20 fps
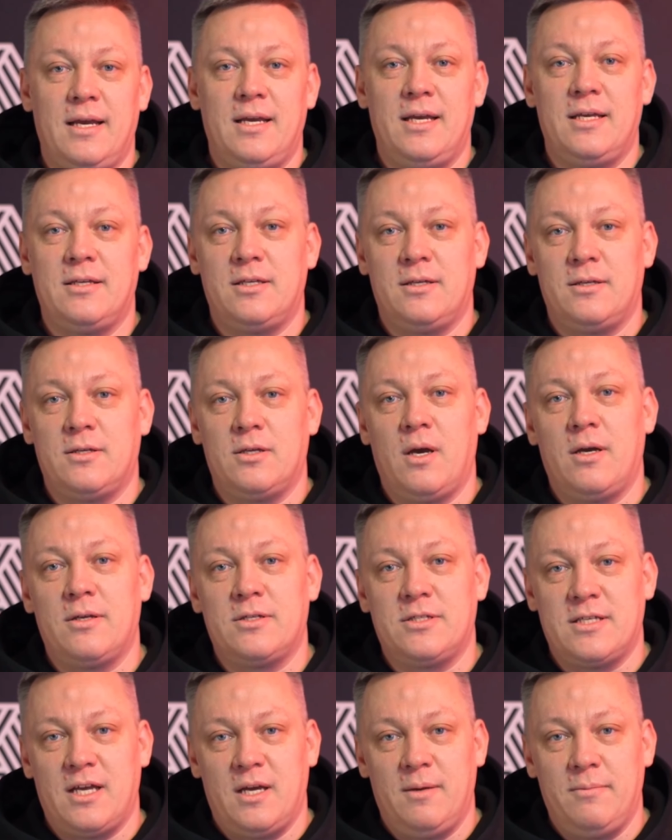into
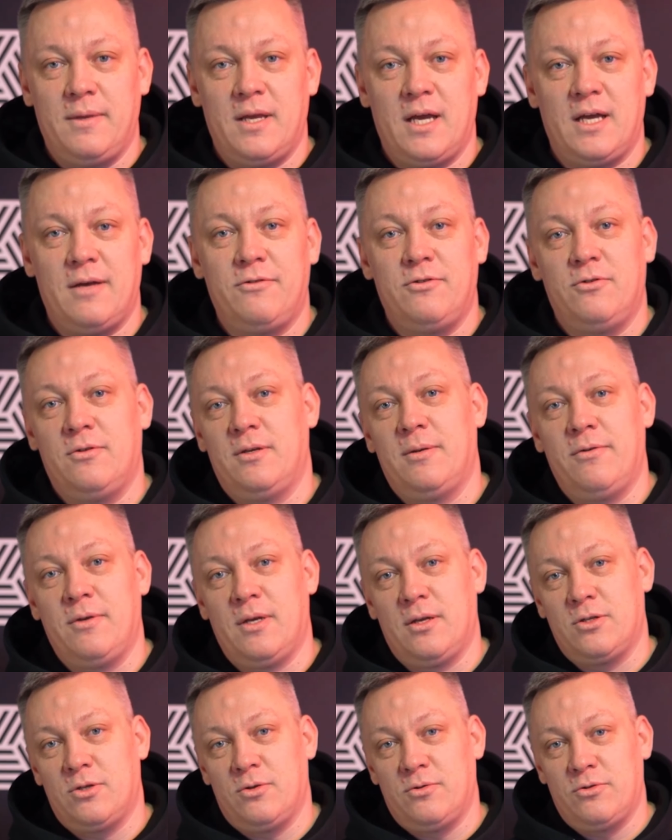non-stop live streams
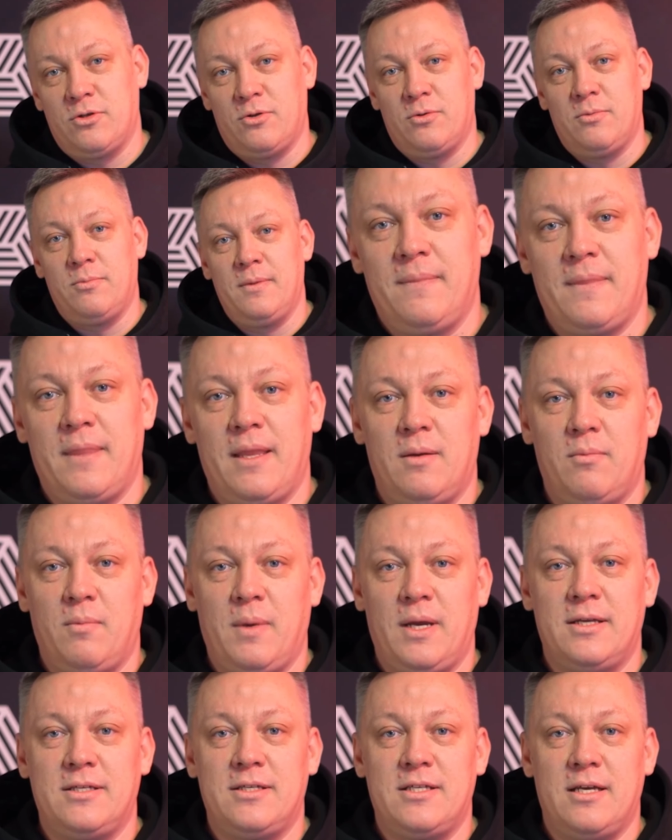on YouTube, and
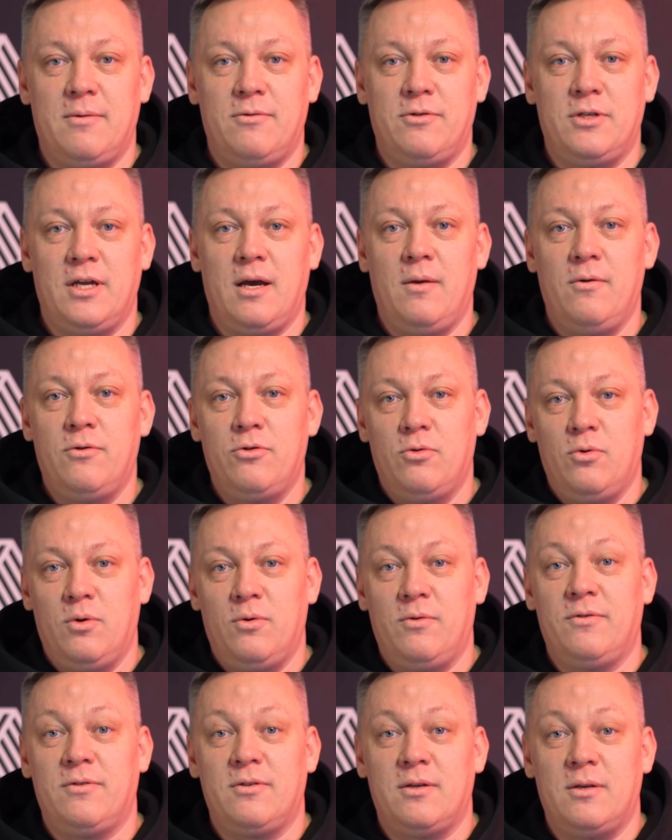why some channels
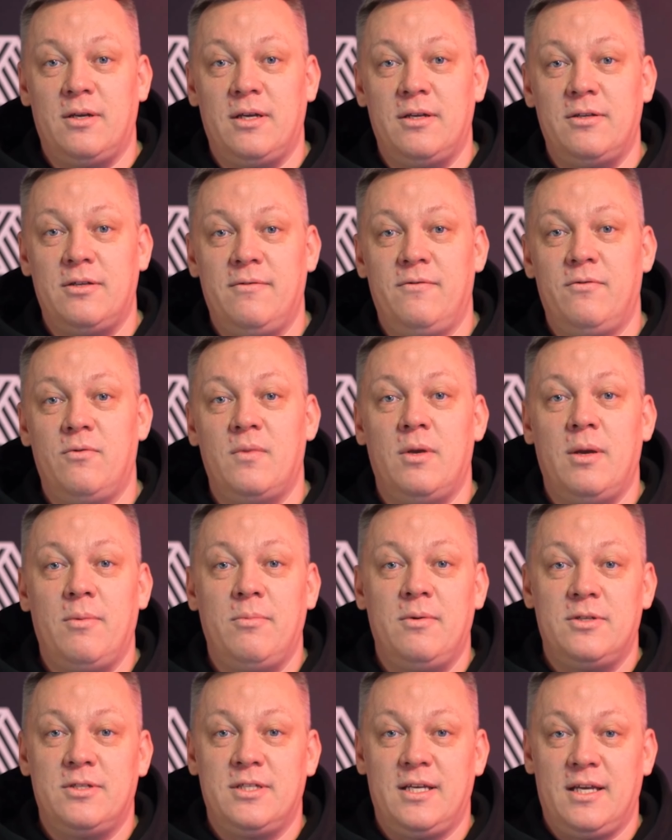grow 30 to
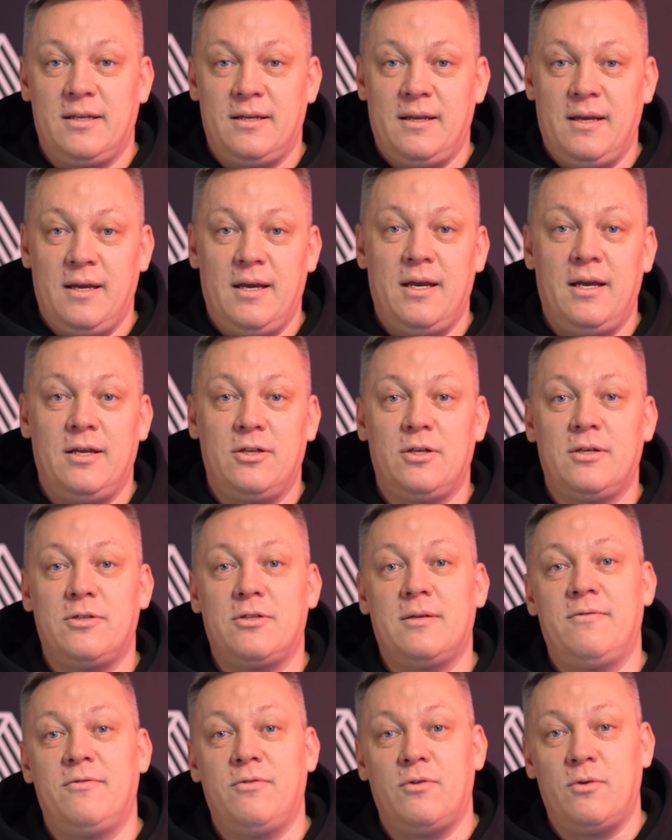40% in
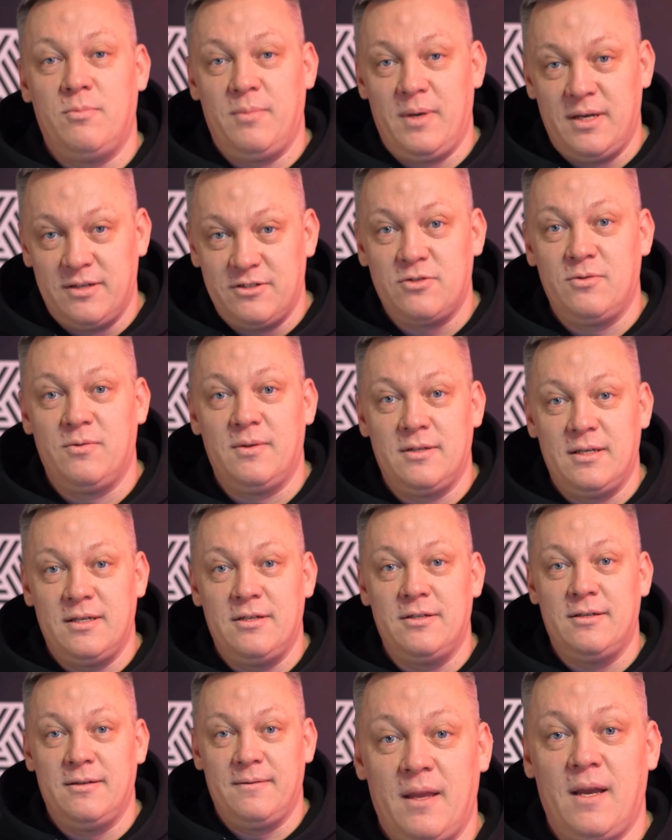just a few months doing
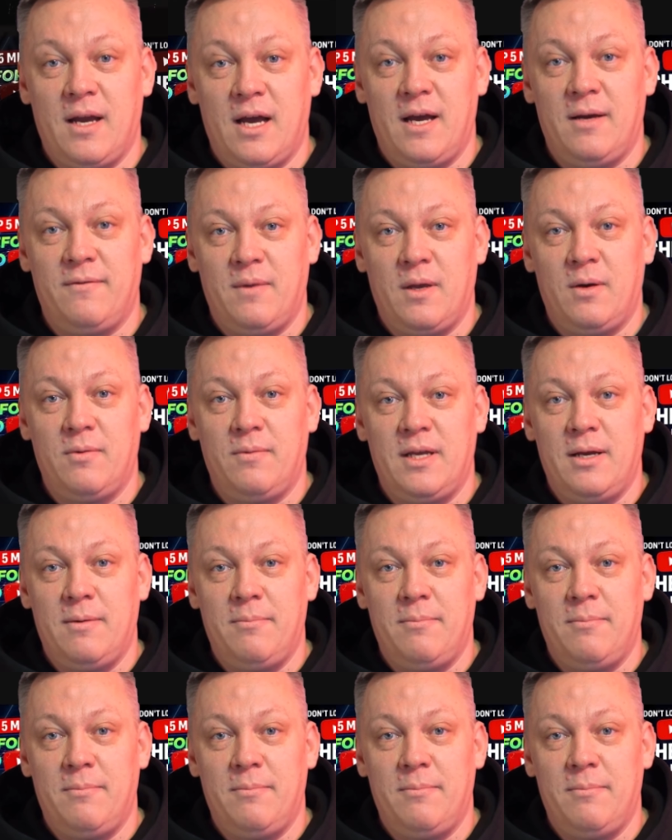this. I've already